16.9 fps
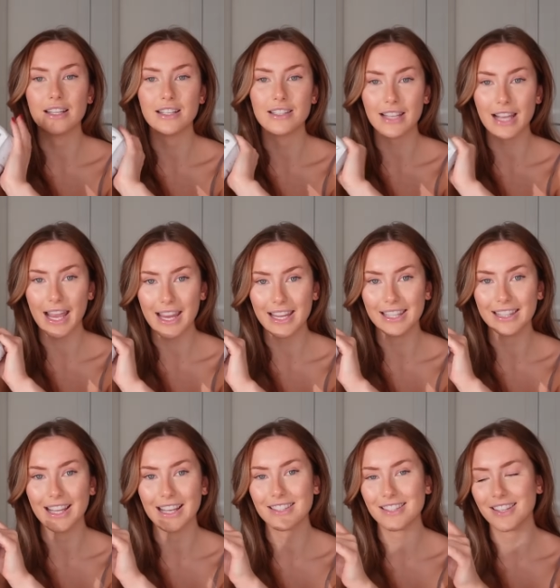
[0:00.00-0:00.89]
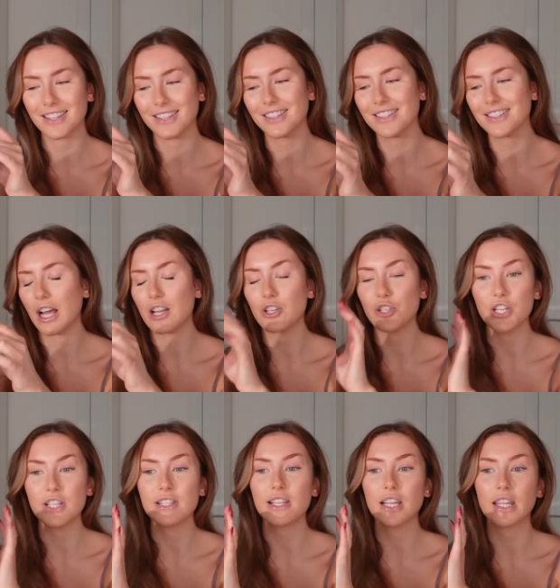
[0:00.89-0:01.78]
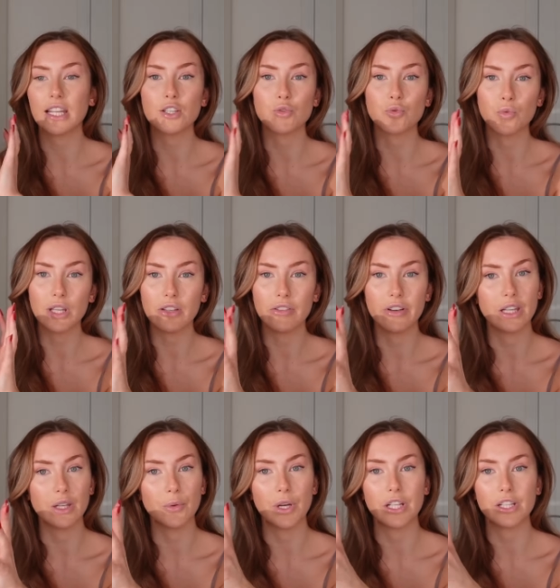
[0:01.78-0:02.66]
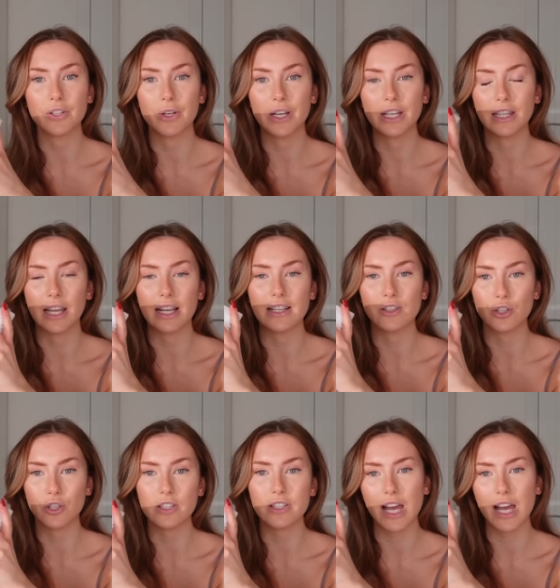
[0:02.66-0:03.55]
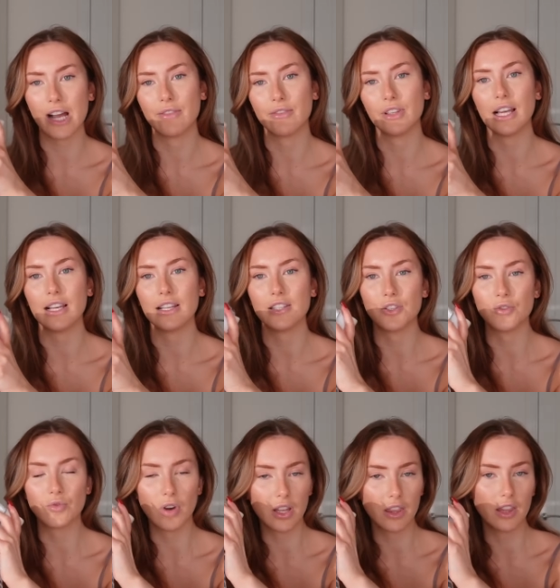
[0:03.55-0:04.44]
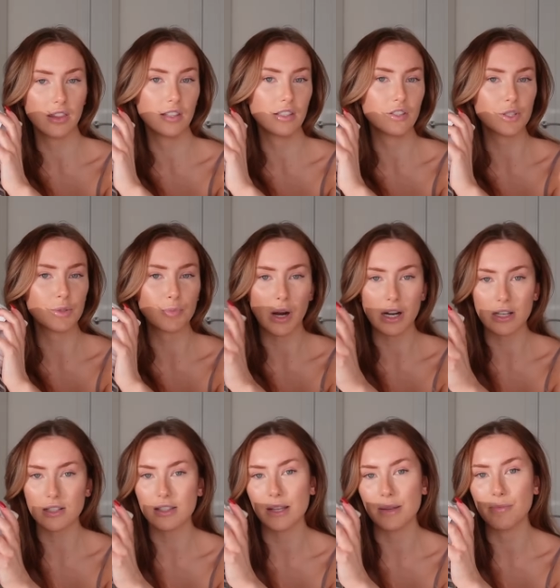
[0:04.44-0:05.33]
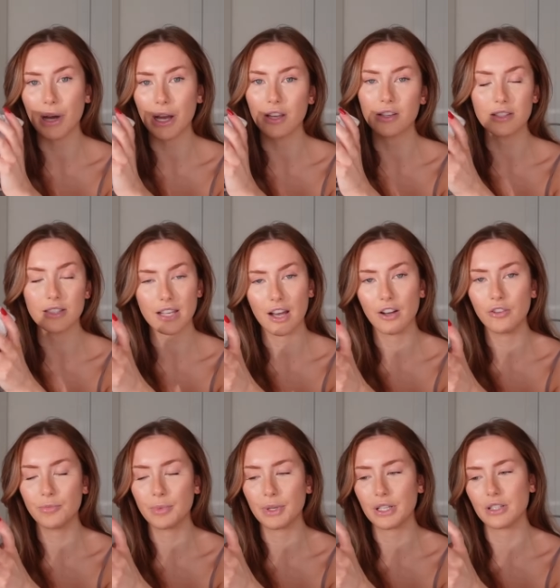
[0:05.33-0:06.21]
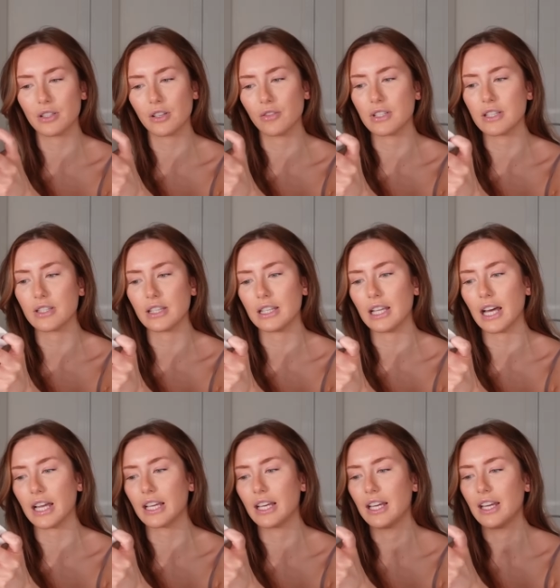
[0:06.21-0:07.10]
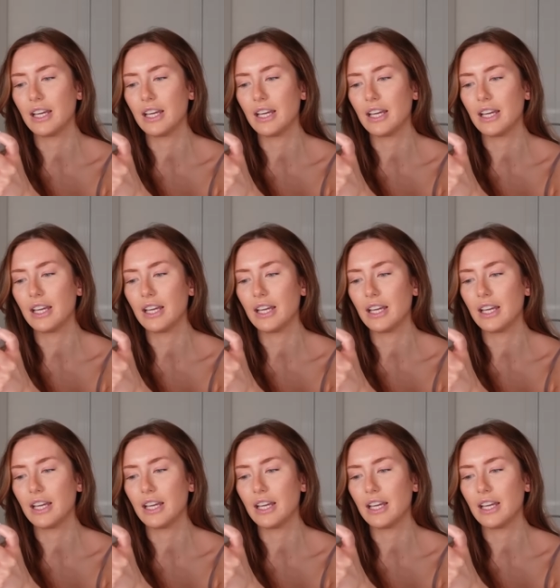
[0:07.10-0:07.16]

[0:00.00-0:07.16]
skating lessons and she said that it's really really worth doing like it's good to have the lessons rather than just practicing by yourself because obviously like